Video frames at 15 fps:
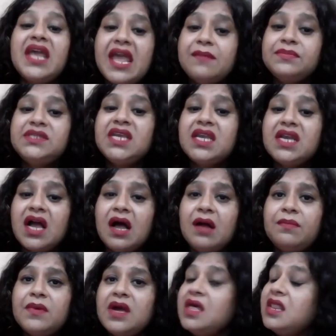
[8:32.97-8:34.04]
empty
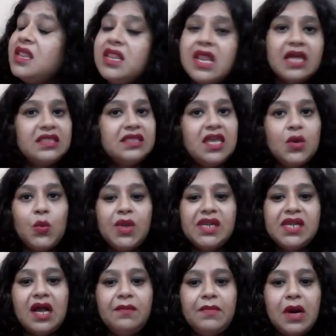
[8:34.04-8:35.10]
cup, nothing will
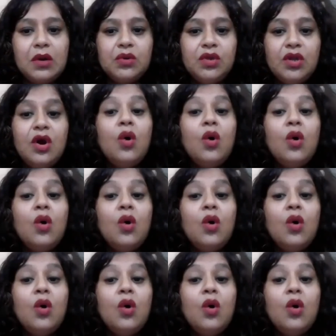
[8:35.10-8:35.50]
come out.